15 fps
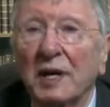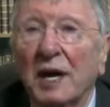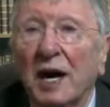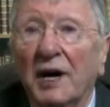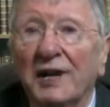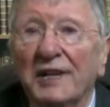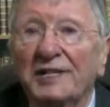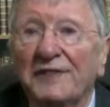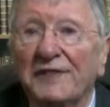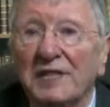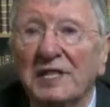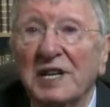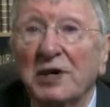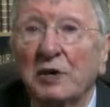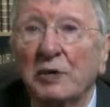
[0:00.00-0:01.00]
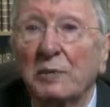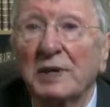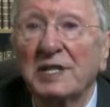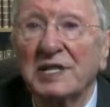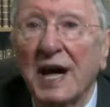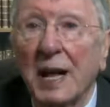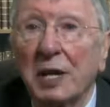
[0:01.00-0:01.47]
and its physical
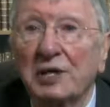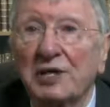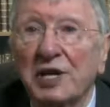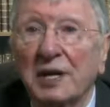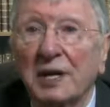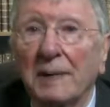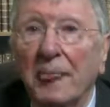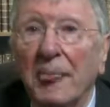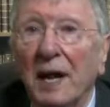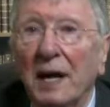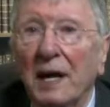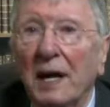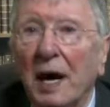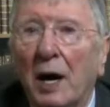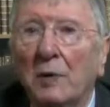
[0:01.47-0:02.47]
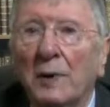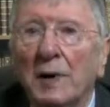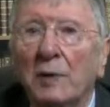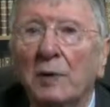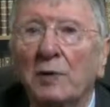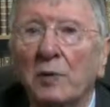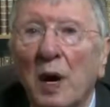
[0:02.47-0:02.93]
metallurgy, and we
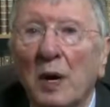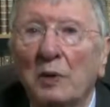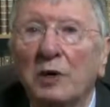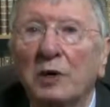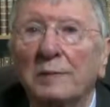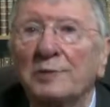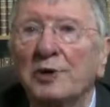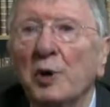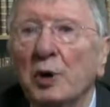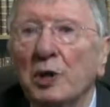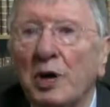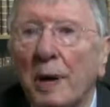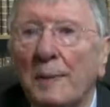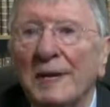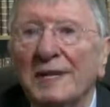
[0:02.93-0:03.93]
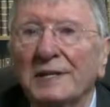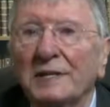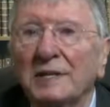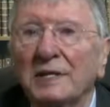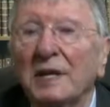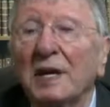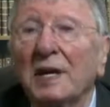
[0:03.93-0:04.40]
would welcome your
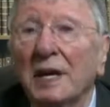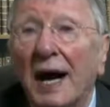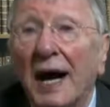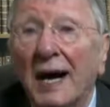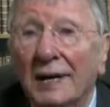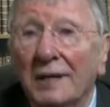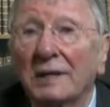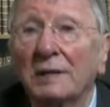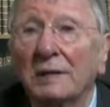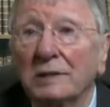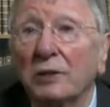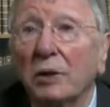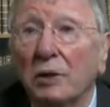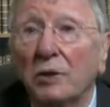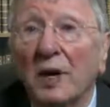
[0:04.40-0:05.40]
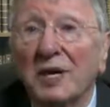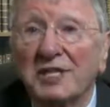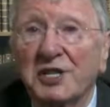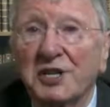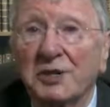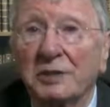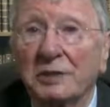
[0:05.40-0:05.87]
comments and your
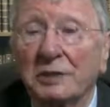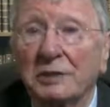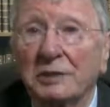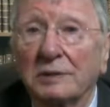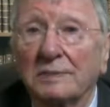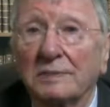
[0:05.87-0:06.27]
questions.